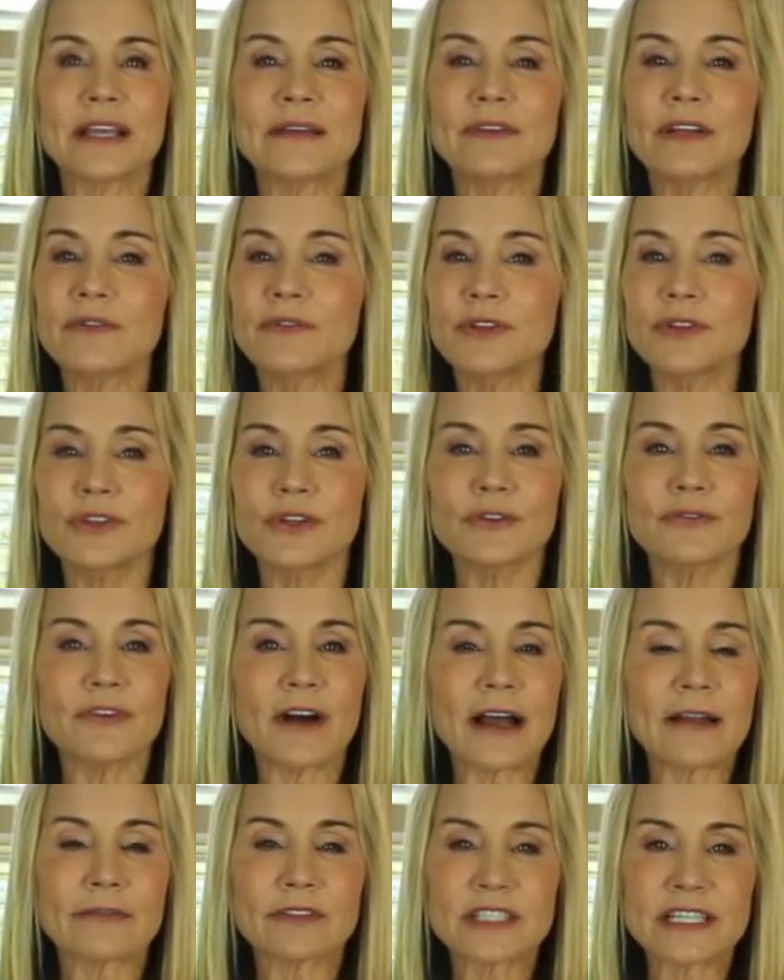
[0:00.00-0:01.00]
even if you do
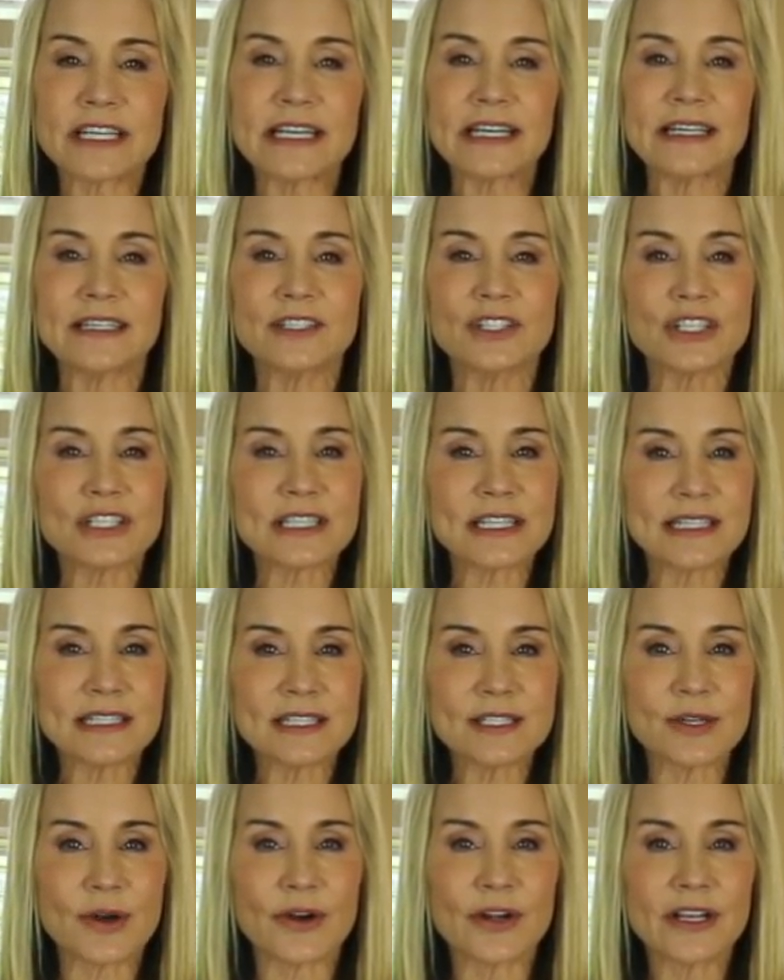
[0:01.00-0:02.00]
five or ten, just get
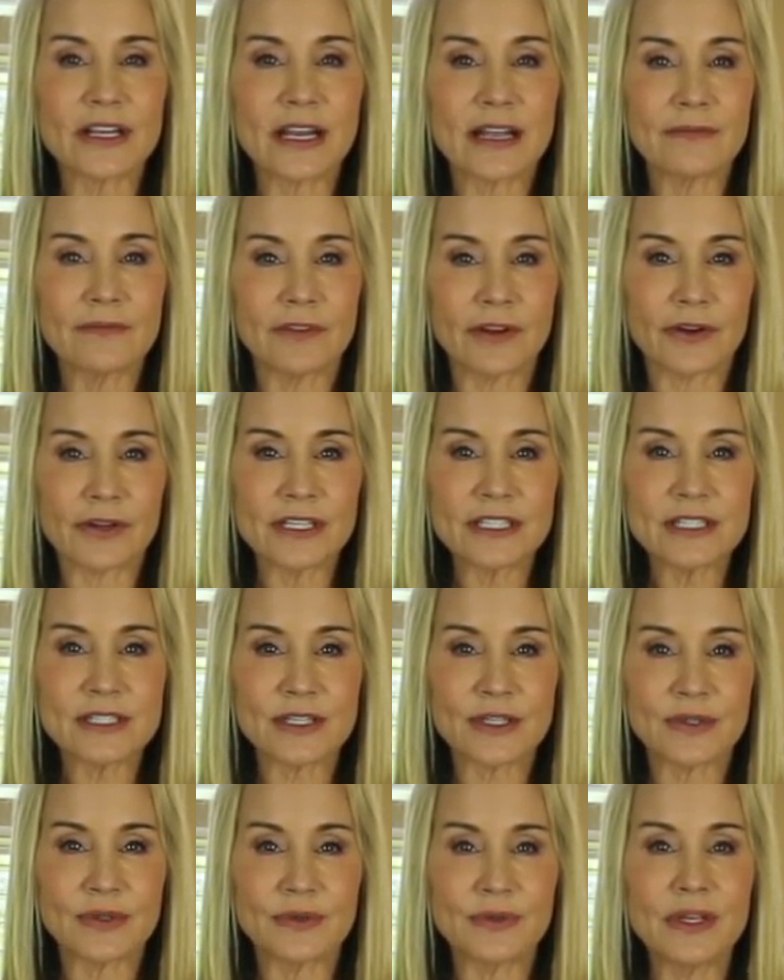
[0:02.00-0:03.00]
started, and very
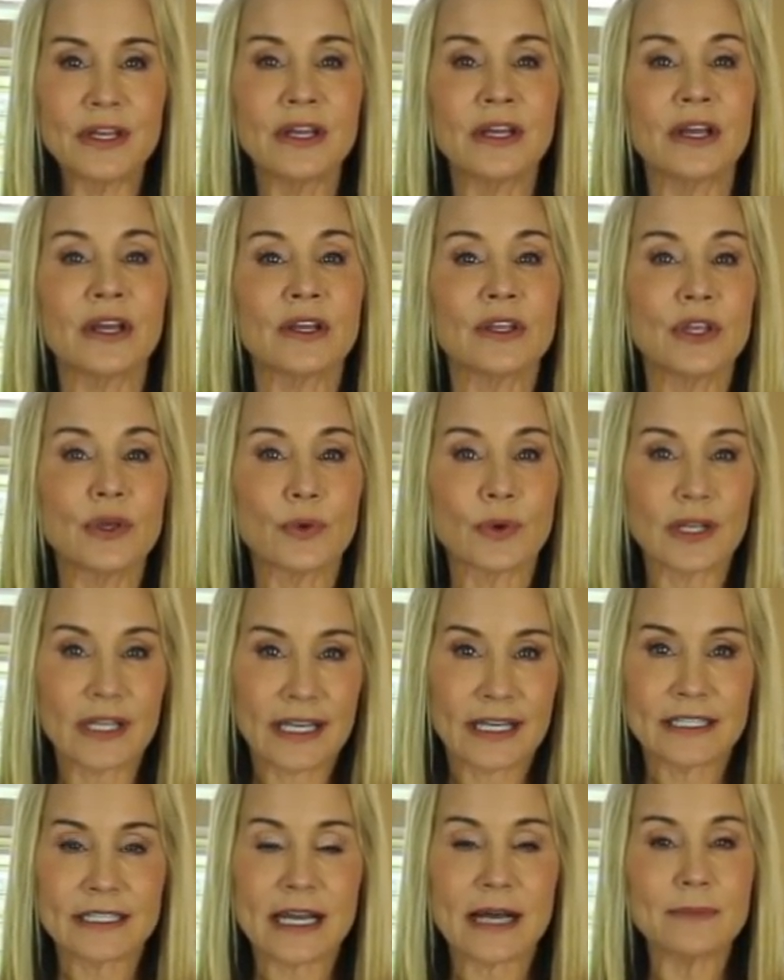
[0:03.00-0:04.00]
soon you will
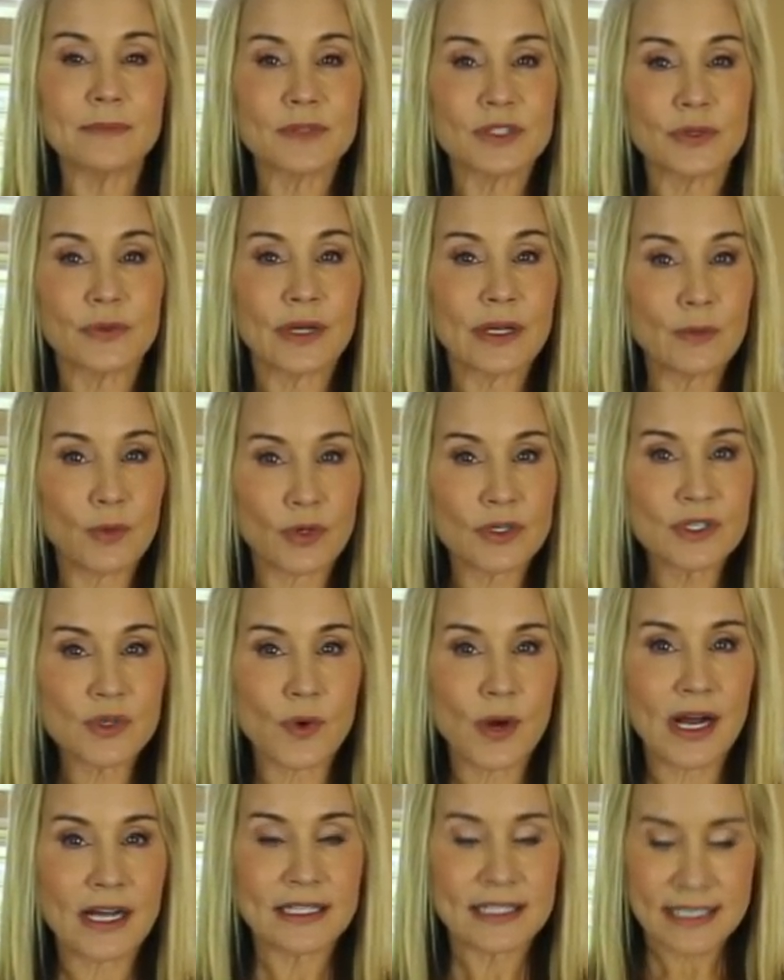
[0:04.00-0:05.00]
end up doing more
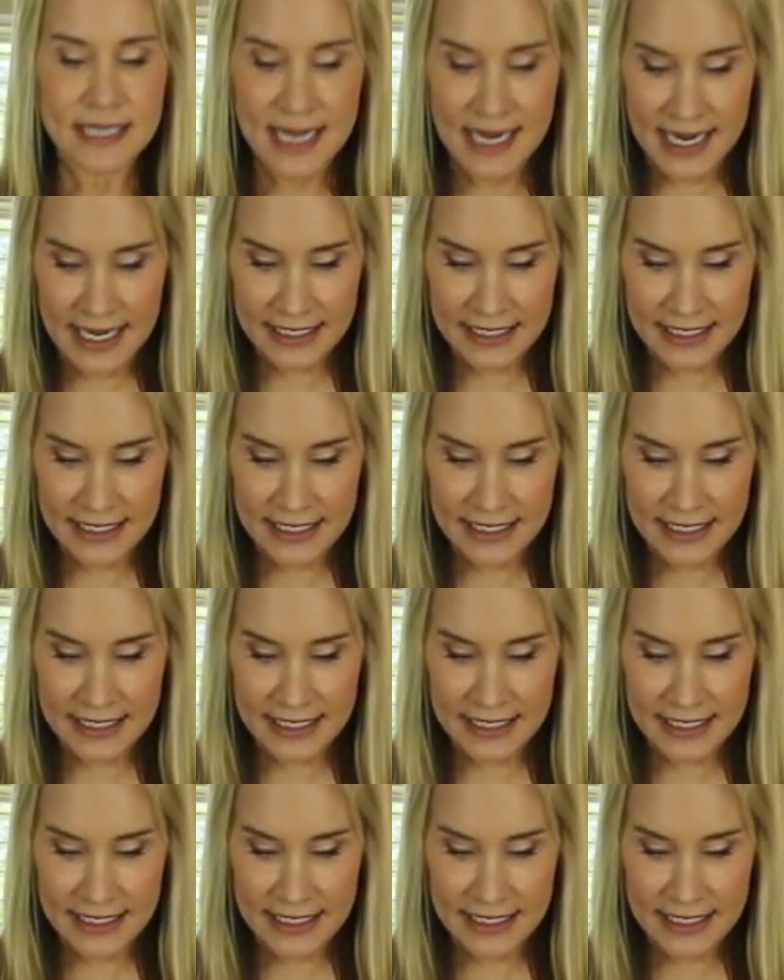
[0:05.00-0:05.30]
squats.